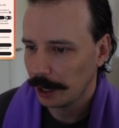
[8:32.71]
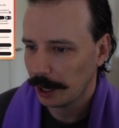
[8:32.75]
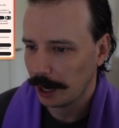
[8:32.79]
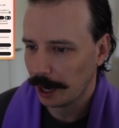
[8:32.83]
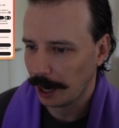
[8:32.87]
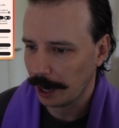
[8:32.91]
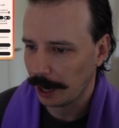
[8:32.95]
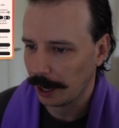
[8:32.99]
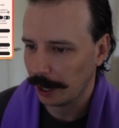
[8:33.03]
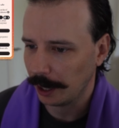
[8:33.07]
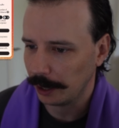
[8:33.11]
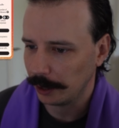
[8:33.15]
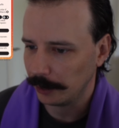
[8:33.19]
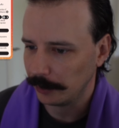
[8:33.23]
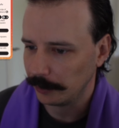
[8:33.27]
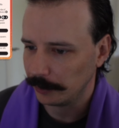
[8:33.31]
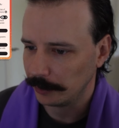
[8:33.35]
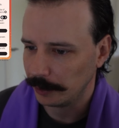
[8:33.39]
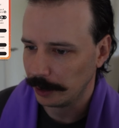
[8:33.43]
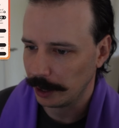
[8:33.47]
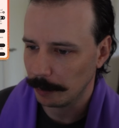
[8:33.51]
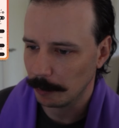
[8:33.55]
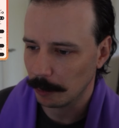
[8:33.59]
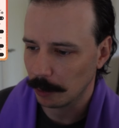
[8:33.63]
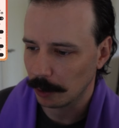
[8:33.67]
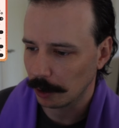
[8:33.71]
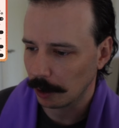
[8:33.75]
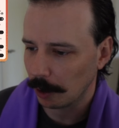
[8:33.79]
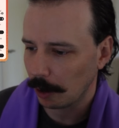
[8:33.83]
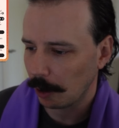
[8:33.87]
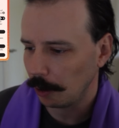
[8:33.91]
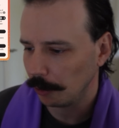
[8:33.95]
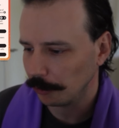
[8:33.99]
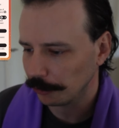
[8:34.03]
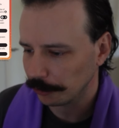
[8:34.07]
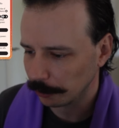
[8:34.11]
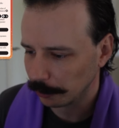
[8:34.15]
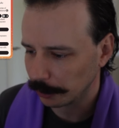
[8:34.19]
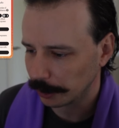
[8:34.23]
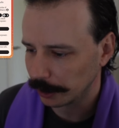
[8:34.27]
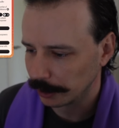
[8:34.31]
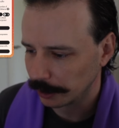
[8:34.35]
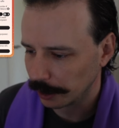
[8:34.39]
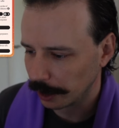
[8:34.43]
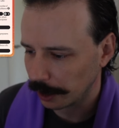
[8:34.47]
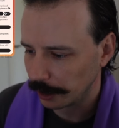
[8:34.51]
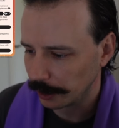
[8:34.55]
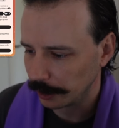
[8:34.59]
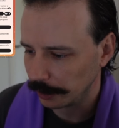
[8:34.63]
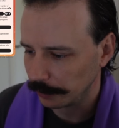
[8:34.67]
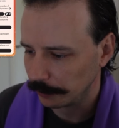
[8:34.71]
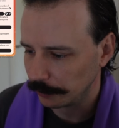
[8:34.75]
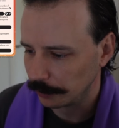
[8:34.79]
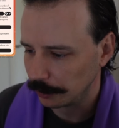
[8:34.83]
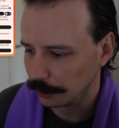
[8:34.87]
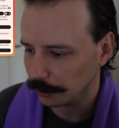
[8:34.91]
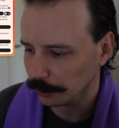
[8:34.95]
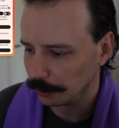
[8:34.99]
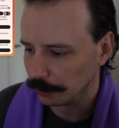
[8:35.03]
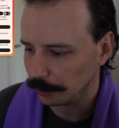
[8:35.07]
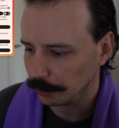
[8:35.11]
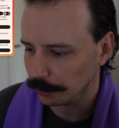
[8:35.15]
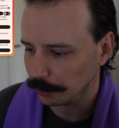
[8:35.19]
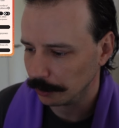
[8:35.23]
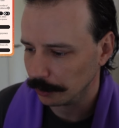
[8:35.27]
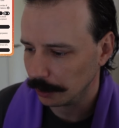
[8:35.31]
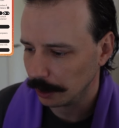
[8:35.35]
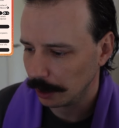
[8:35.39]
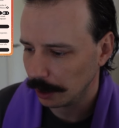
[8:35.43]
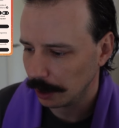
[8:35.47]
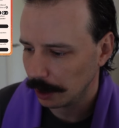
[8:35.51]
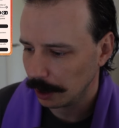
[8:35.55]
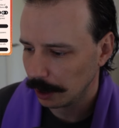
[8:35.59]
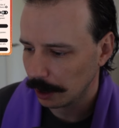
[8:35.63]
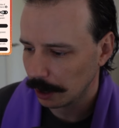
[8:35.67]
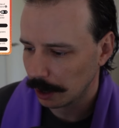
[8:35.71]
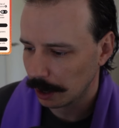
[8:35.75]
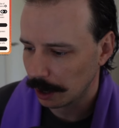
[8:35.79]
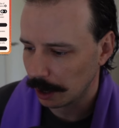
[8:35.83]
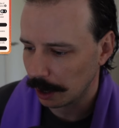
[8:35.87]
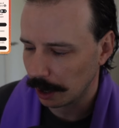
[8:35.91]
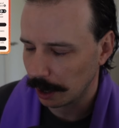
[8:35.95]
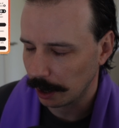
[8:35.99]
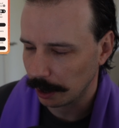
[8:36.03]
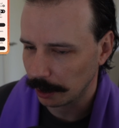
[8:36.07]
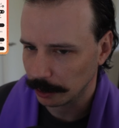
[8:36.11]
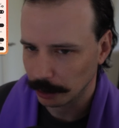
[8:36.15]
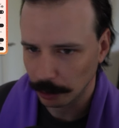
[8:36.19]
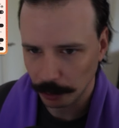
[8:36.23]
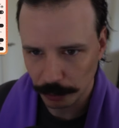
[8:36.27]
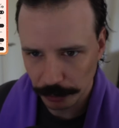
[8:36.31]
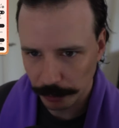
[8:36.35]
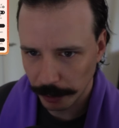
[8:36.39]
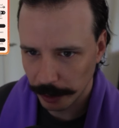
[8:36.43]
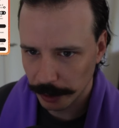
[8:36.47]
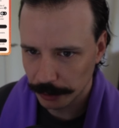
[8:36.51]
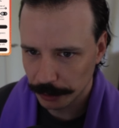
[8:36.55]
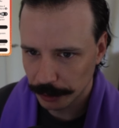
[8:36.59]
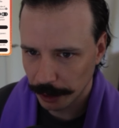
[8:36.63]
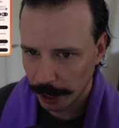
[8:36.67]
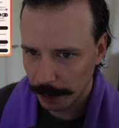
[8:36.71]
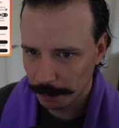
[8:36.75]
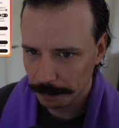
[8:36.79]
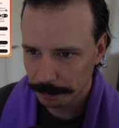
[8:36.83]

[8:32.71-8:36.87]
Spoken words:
And Namor also can kind of do Ghost Rider's job.